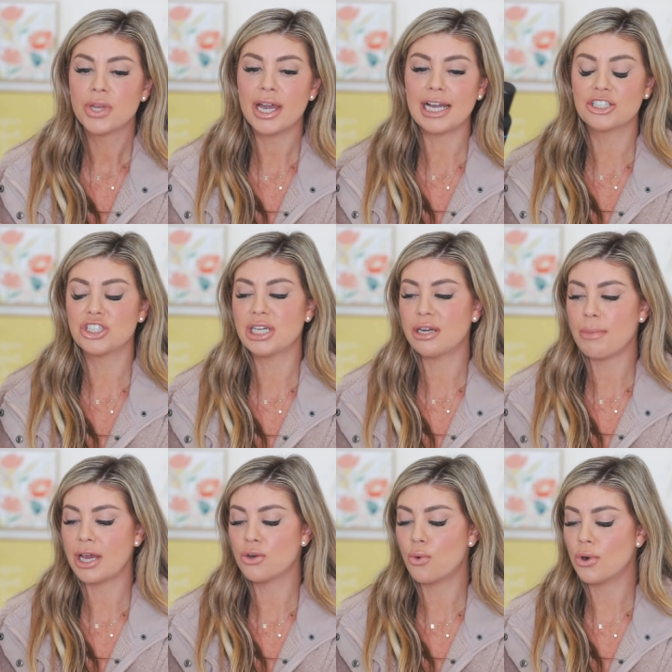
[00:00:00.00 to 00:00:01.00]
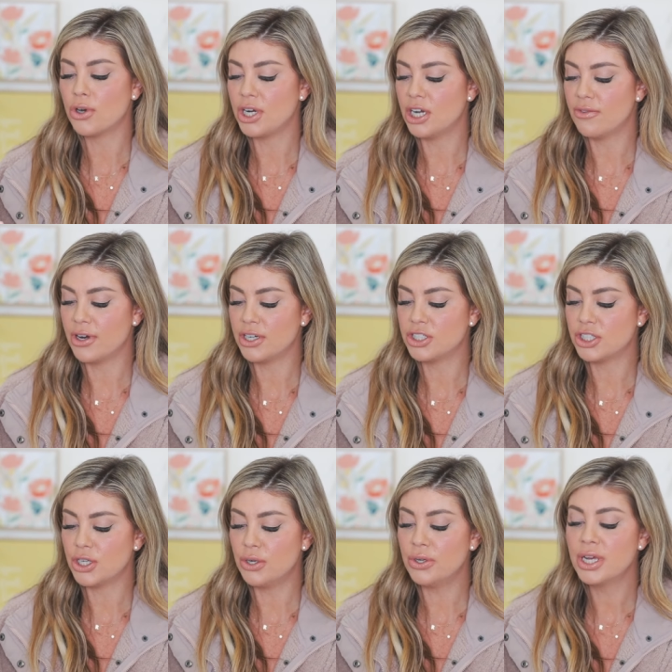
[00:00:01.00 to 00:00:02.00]
I actually need to make an order here very
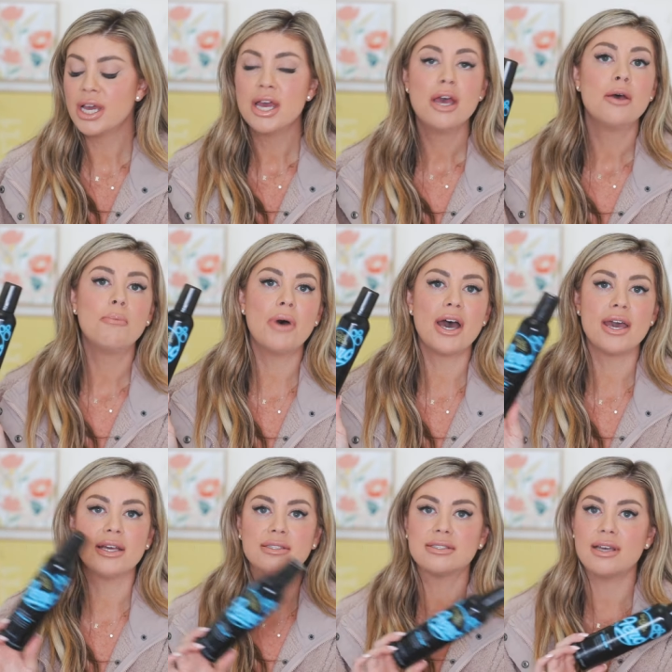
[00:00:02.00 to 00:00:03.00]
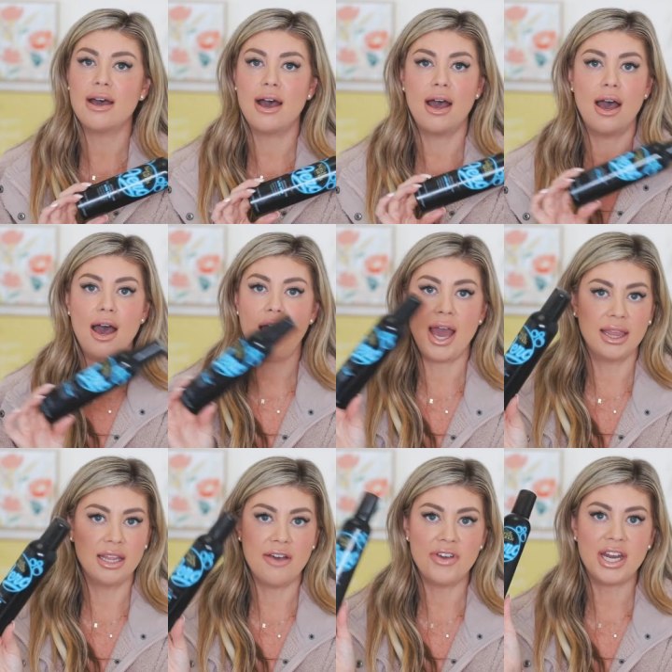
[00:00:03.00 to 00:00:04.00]
soon, but I
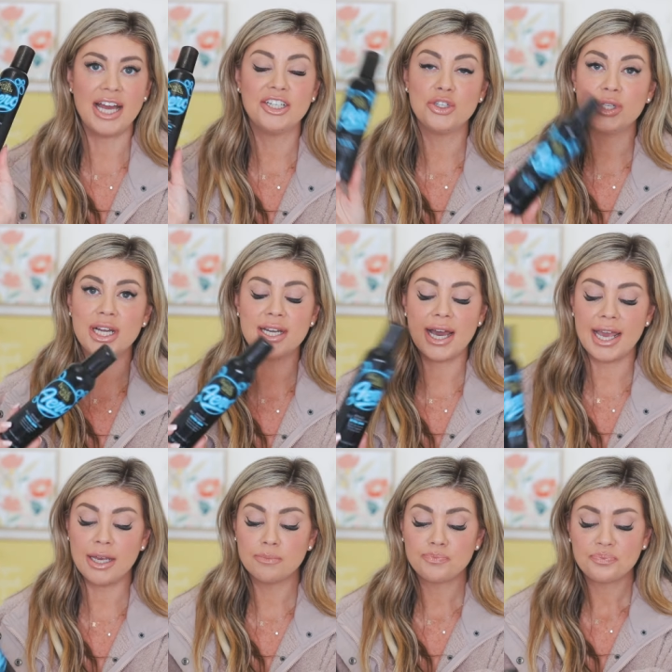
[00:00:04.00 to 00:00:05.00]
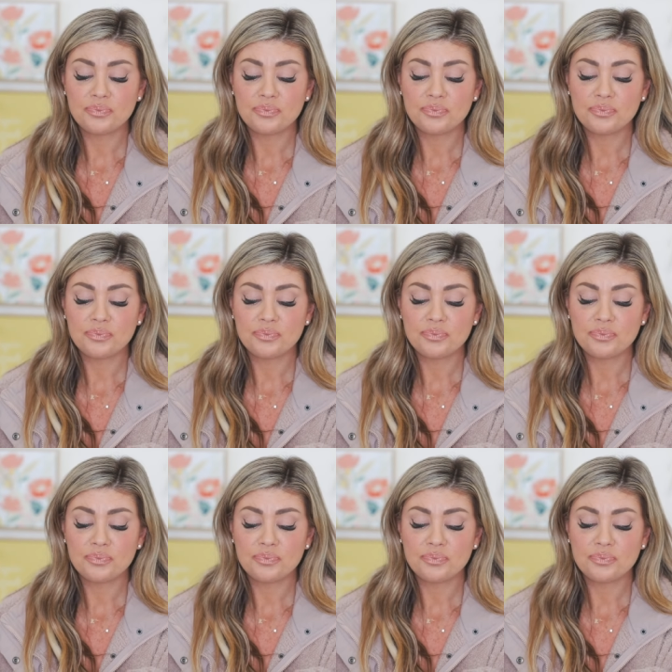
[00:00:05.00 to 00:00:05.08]
love it. I do it at night.